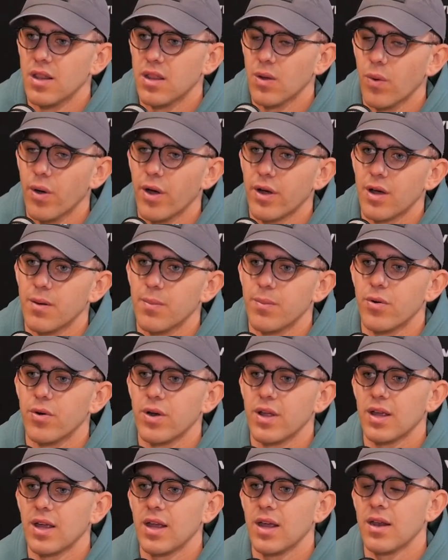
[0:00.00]
the work I'm
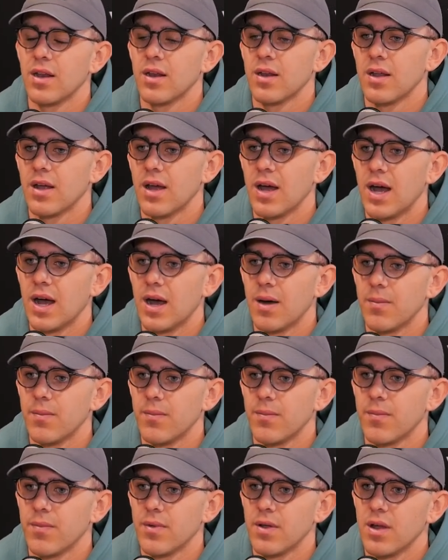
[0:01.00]
putting in,
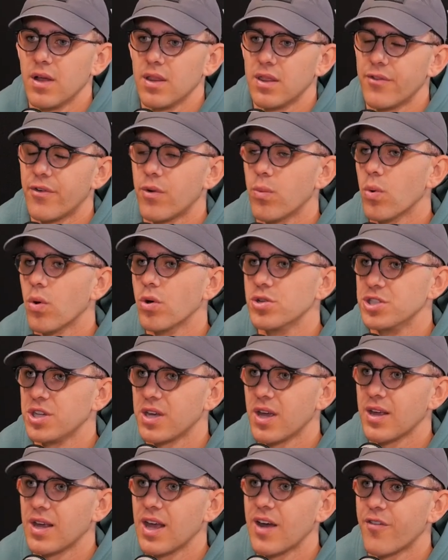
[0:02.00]
the rewards
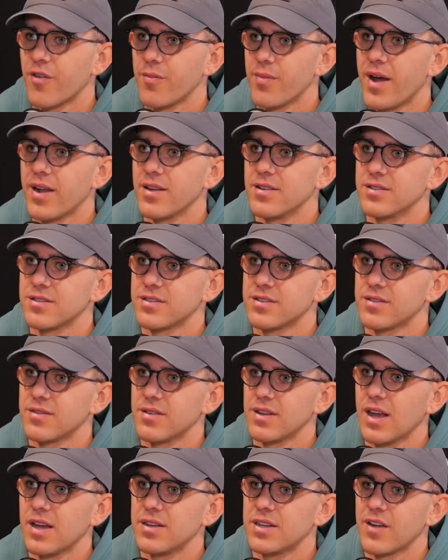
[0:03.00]
you can get from that is,
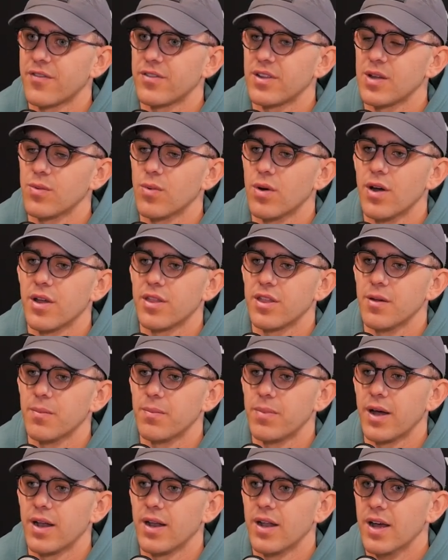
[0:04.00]
definitely worth
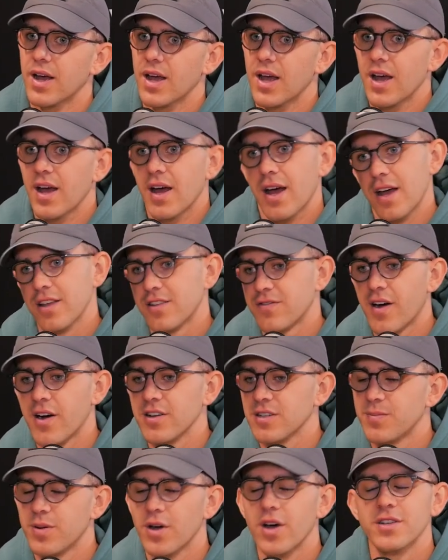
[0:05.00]
it. But as far
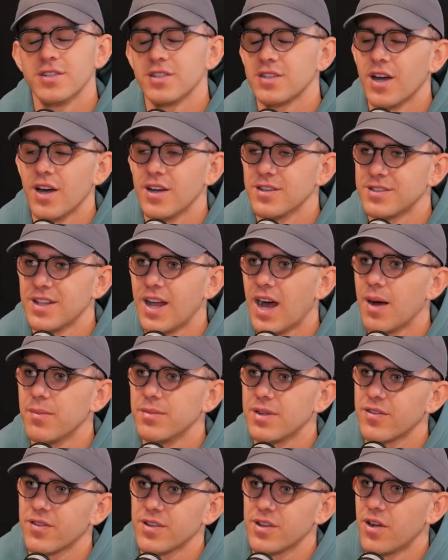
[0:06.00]
as a person goes, no,
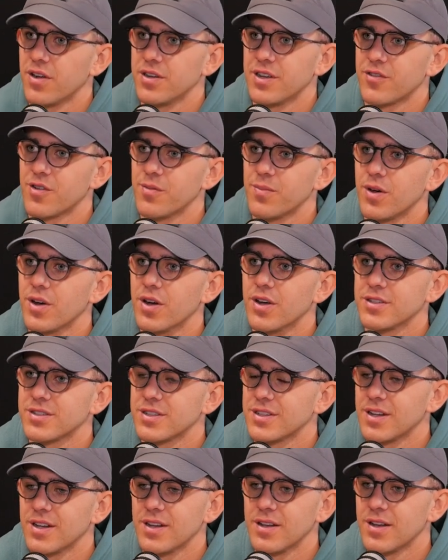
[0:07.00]
I'm definitely not a different
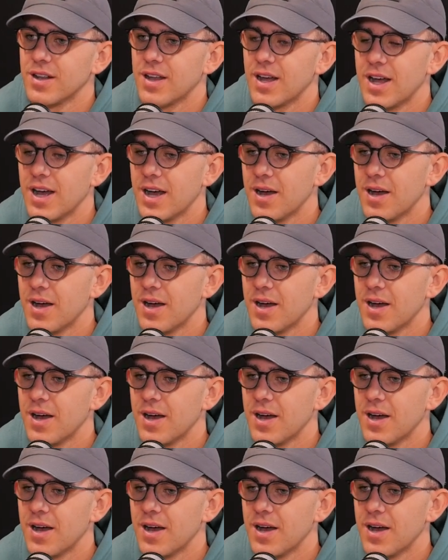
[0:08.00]
person. And